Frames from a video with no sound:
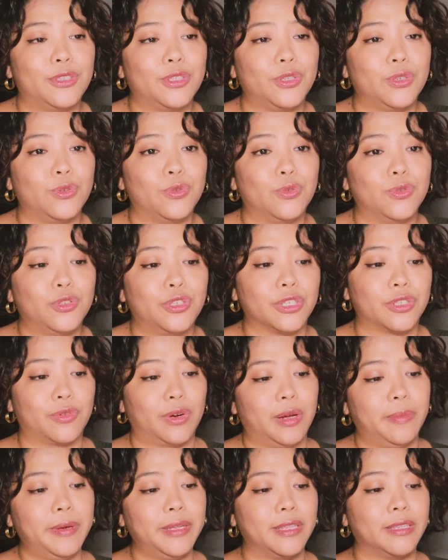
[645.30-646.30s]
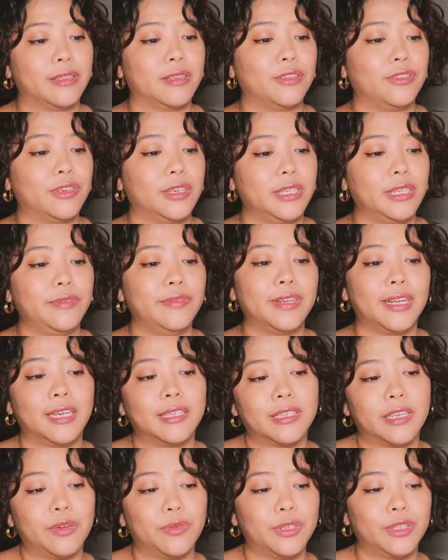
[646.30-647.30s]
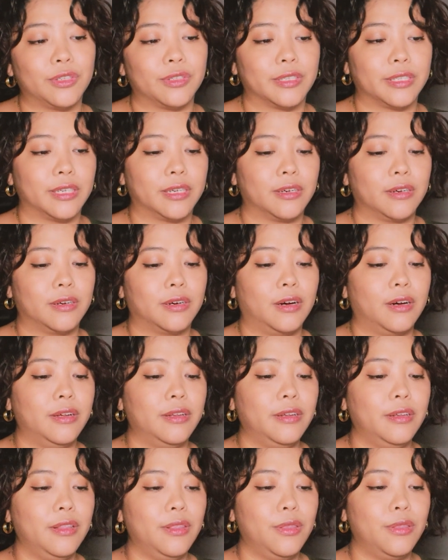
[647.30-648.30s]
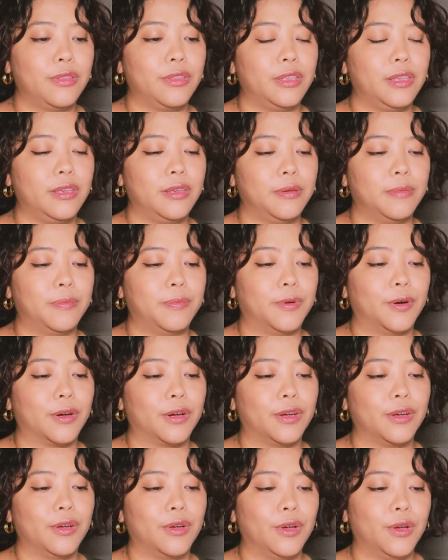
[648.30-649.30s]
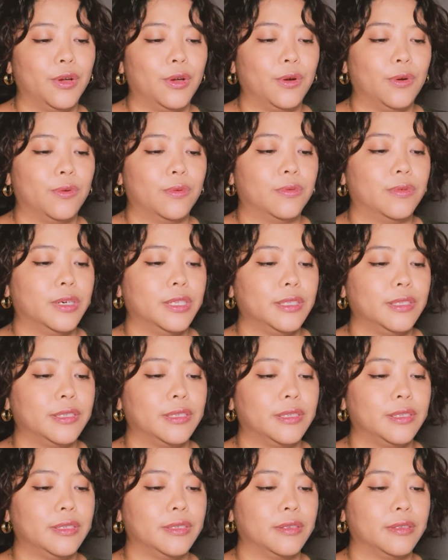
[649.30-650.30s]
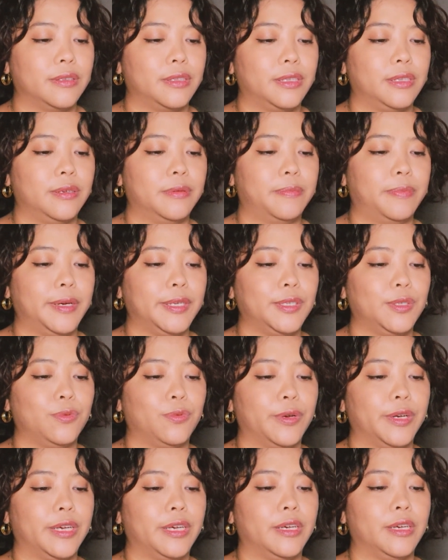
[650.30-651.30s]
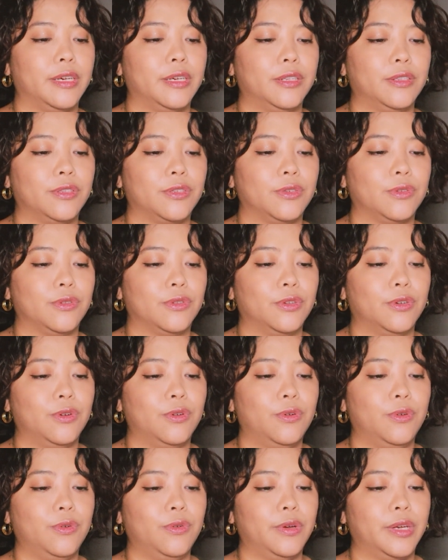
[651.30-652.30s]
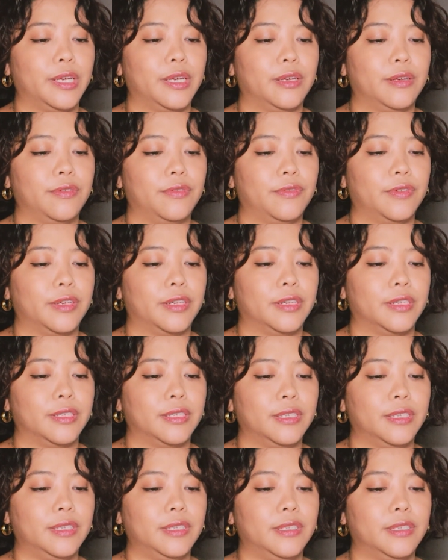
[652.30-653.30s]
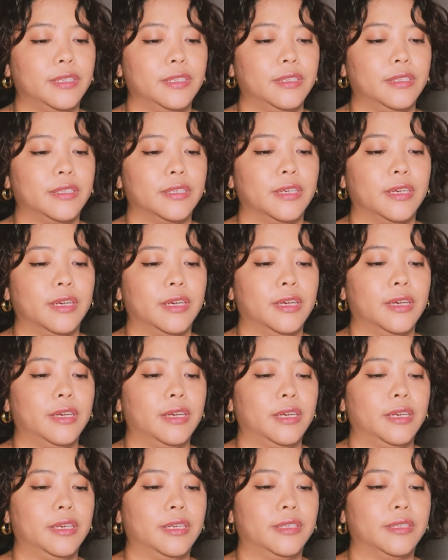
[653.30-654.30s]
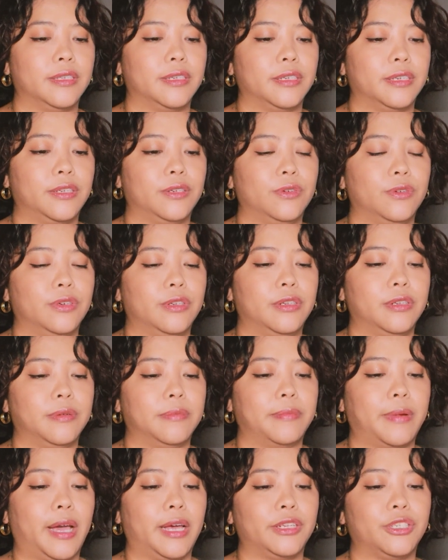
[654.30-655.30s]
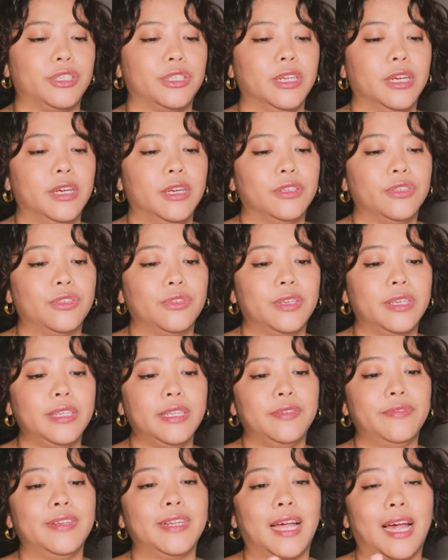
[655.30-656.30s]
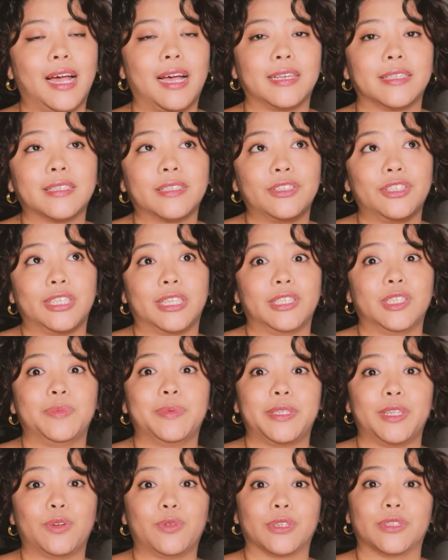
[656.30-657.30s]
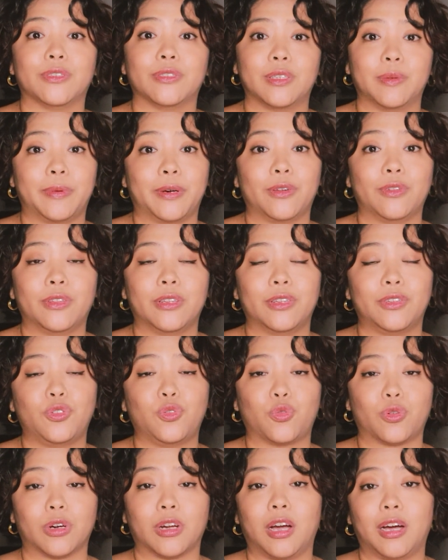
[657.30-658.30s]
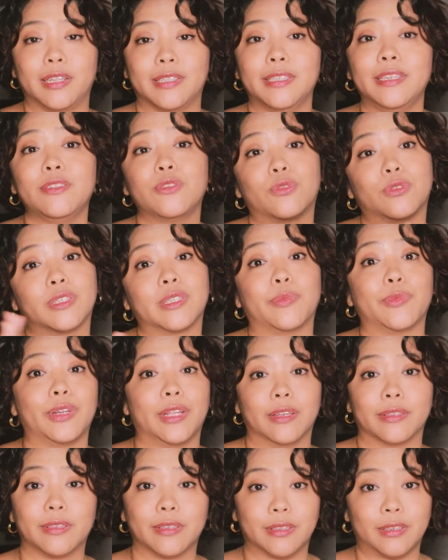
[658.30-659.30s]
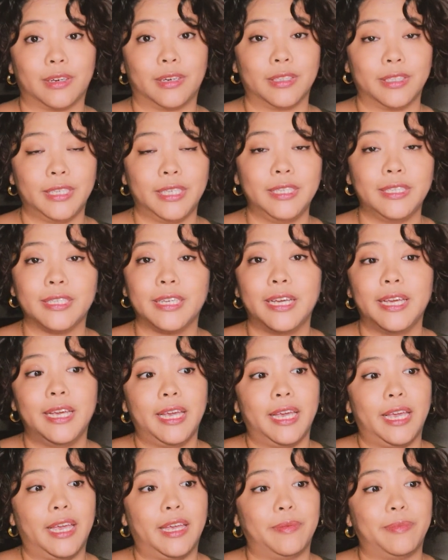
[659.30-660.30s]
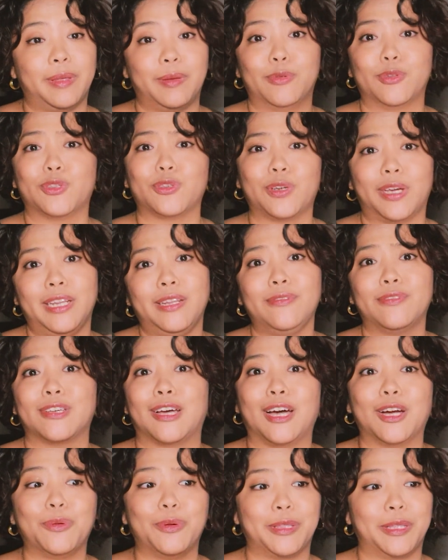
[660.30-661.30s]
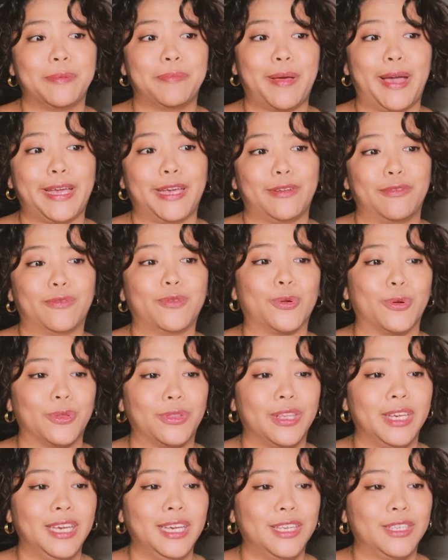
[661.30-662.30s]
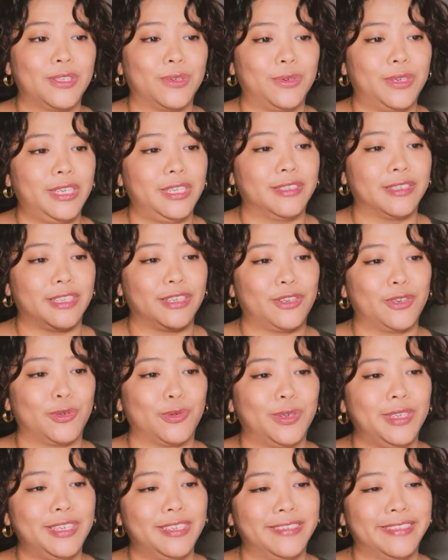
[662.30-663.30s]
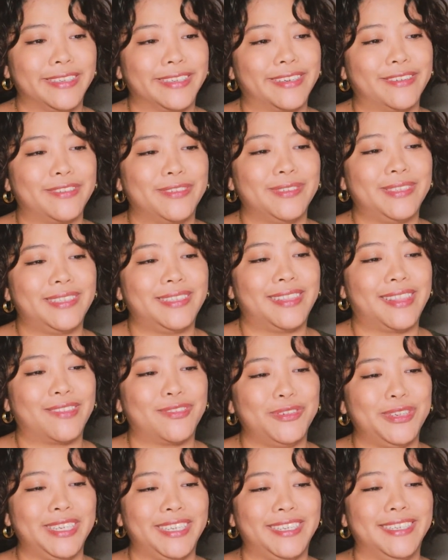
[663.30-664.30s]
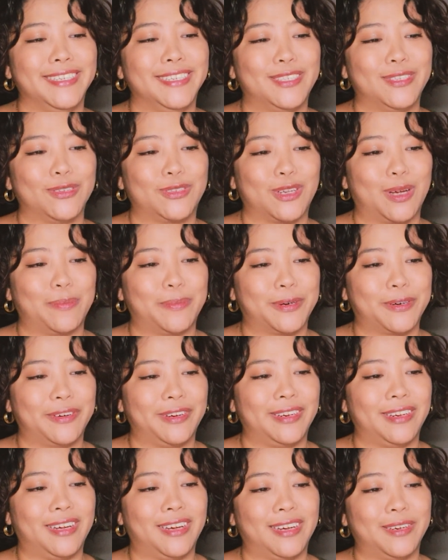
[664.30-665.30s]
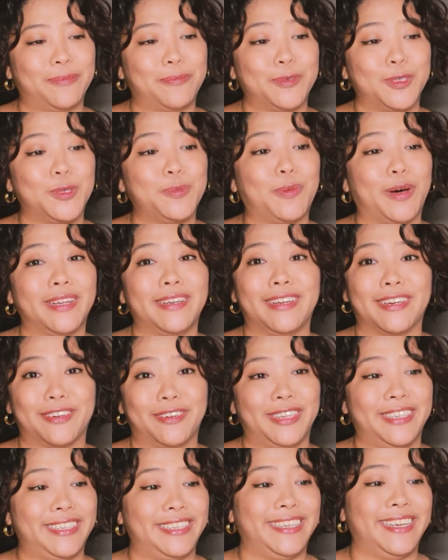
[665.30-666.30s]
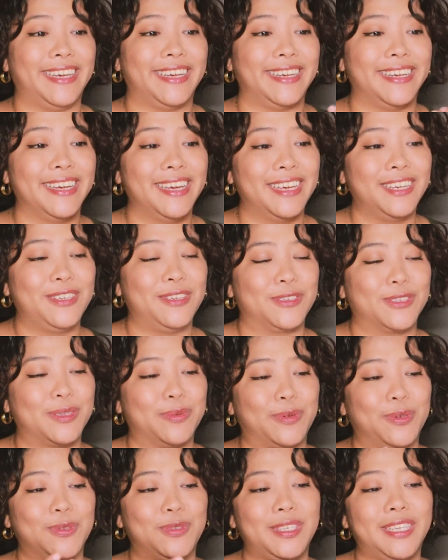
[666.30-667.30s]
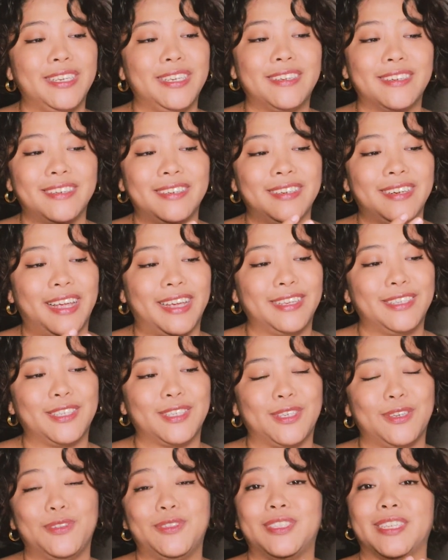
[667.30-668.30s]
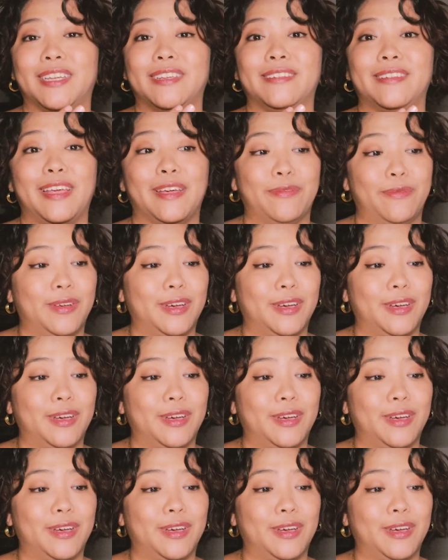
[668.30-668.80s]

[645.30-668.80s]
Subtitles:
to just grab it. And then you can even ask it questions like, on the book, what's the best way to know if an assistant is a good match? So you can even ask ChatGPT questions about your content or someone else's content and be able to kind of talk with it back and forth. So here's like, here are the 3 E's to spot a great EA. Someone who's eager, executes, and